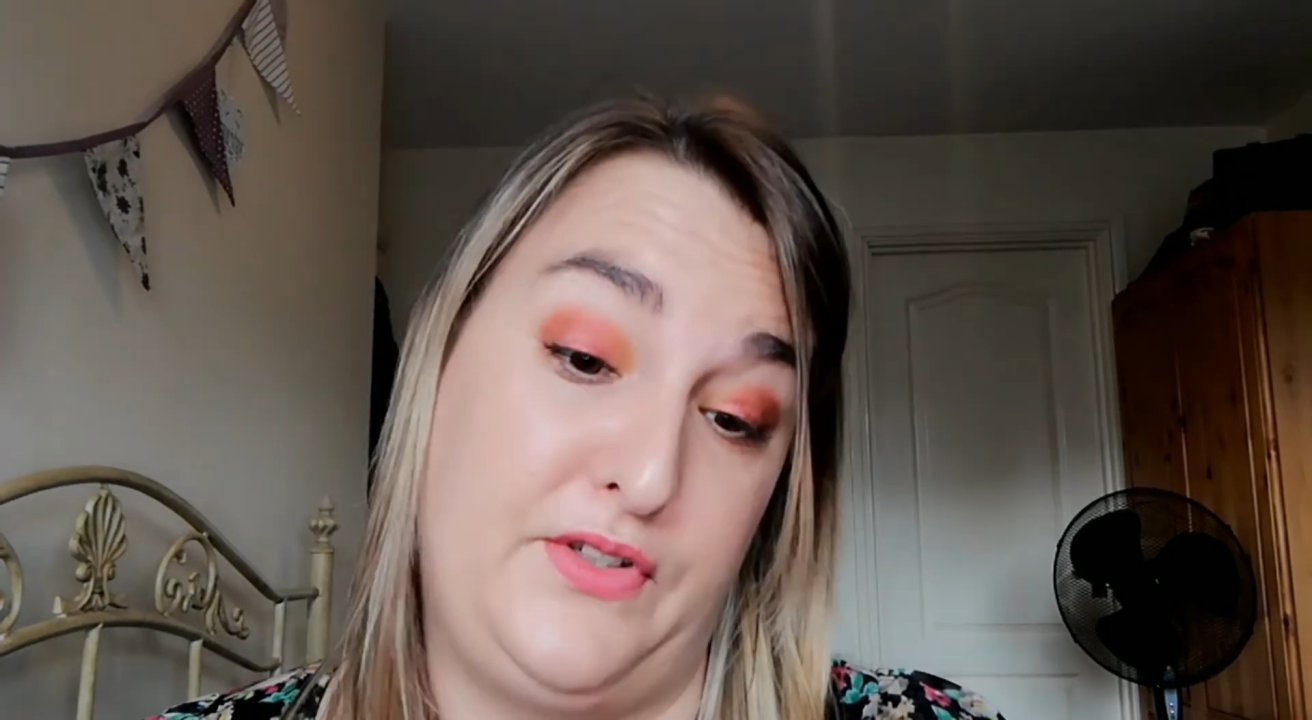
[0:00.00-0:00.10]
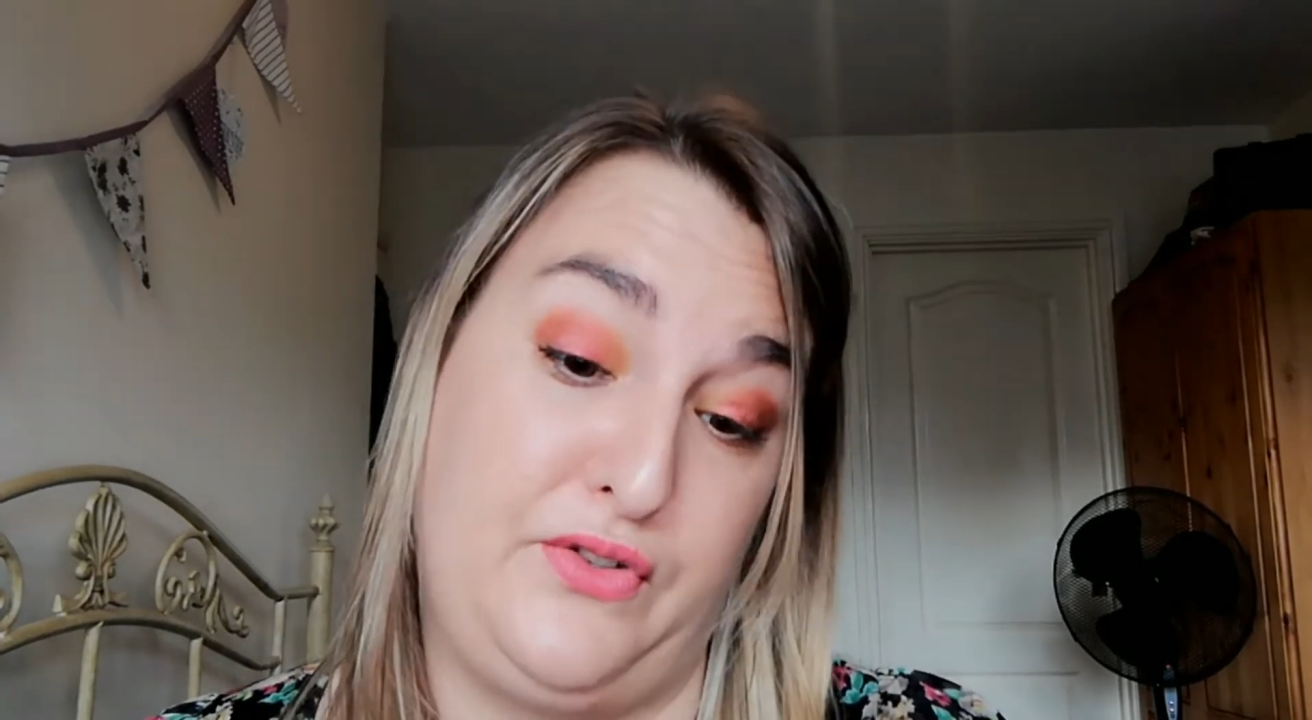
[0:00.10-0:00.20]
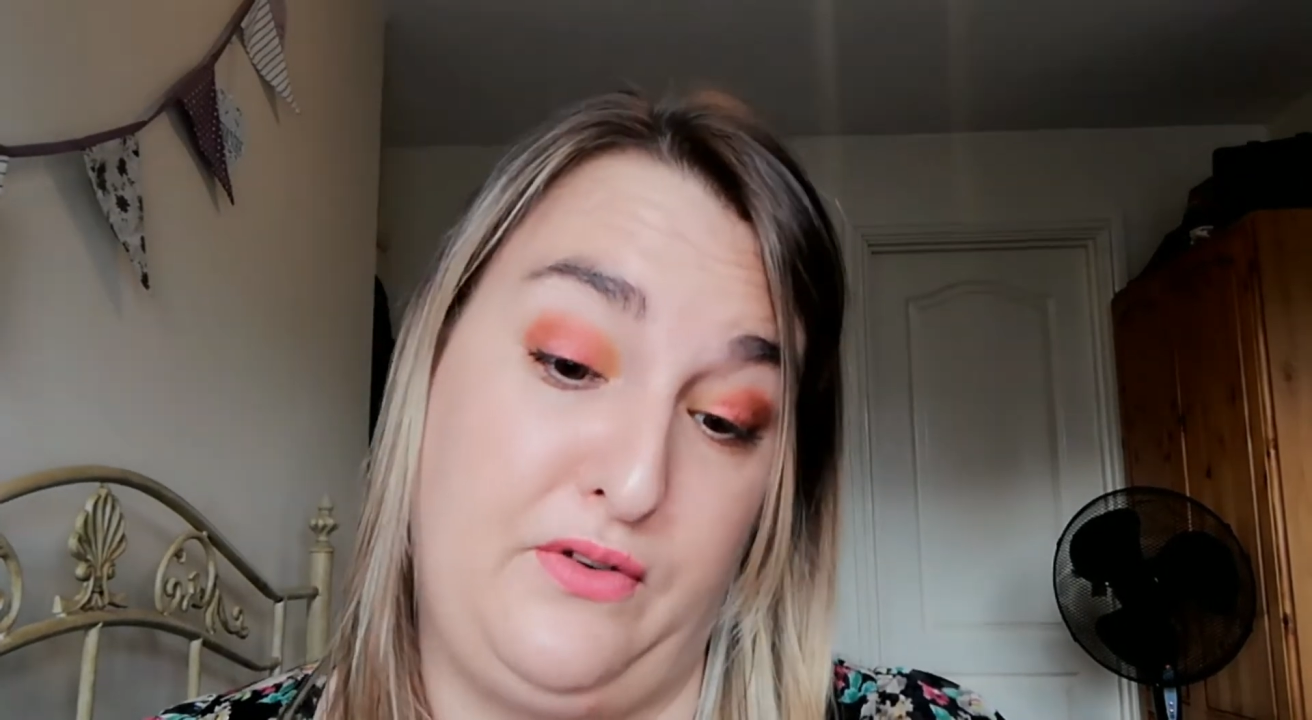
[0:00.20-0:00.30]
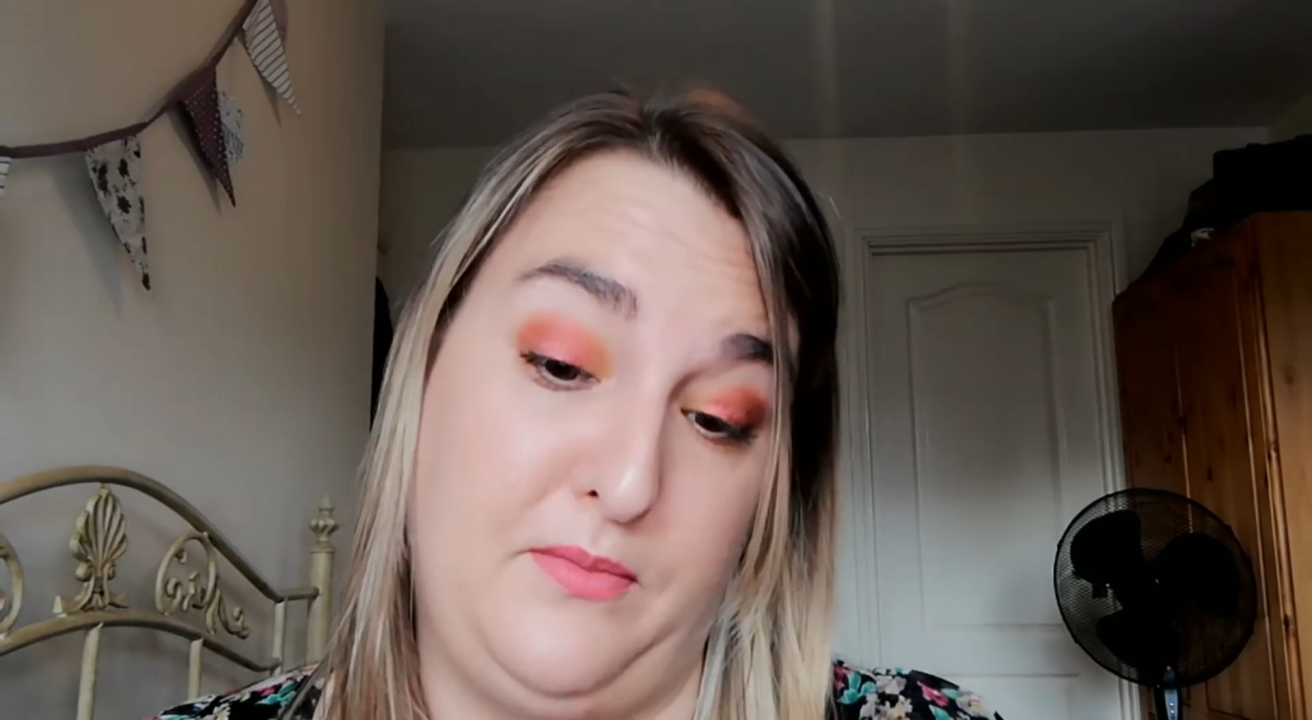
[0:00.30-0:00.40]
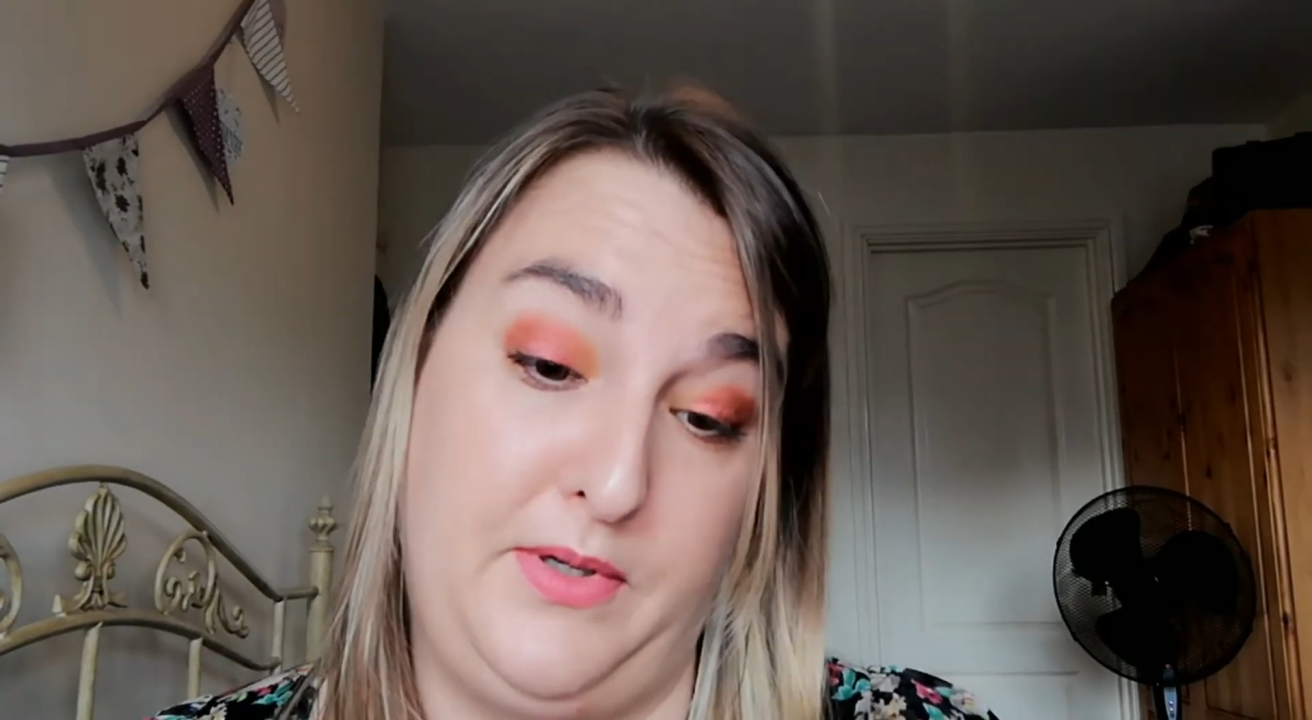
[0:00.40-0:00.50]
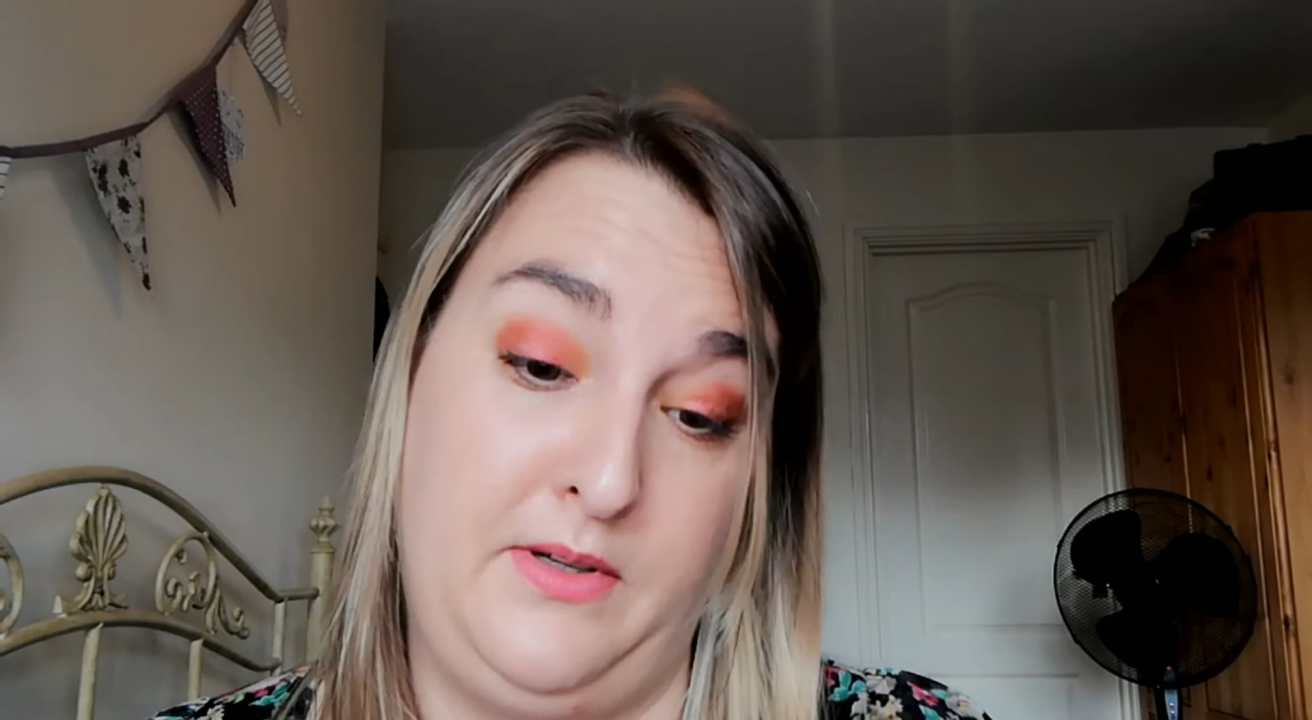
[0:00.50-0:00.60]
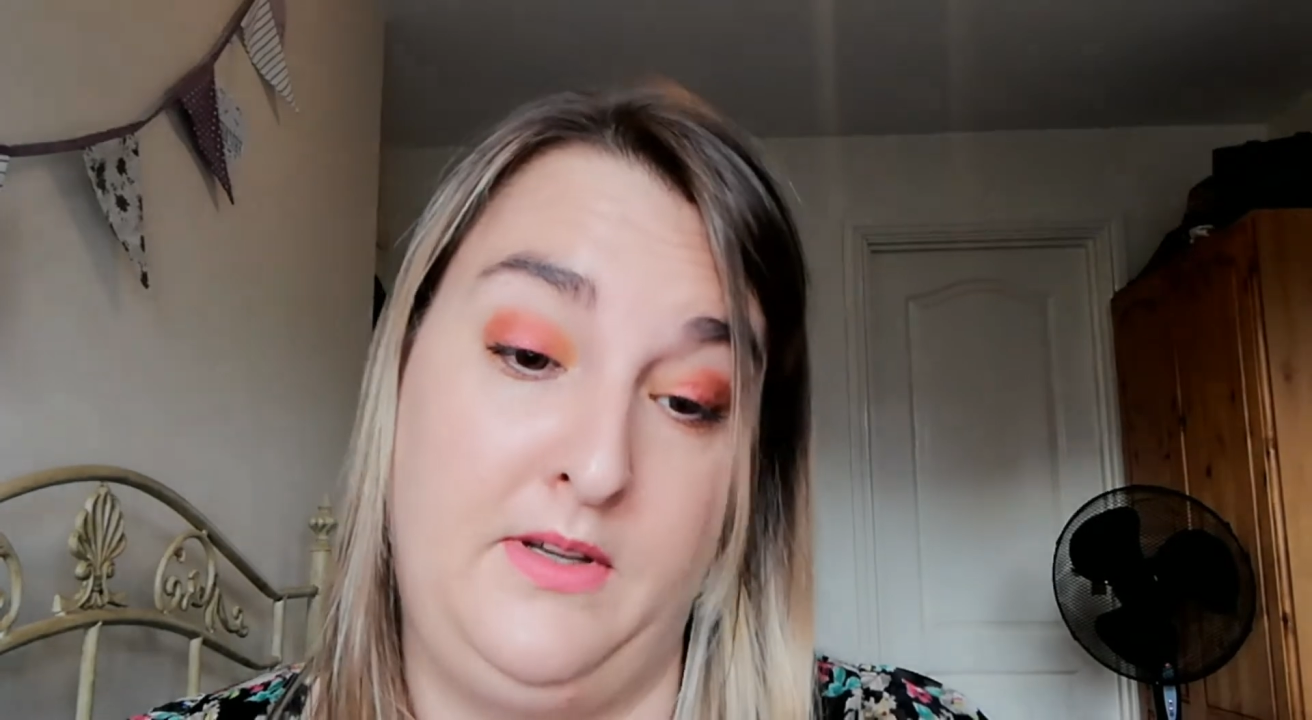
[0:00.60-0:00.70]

a scrub.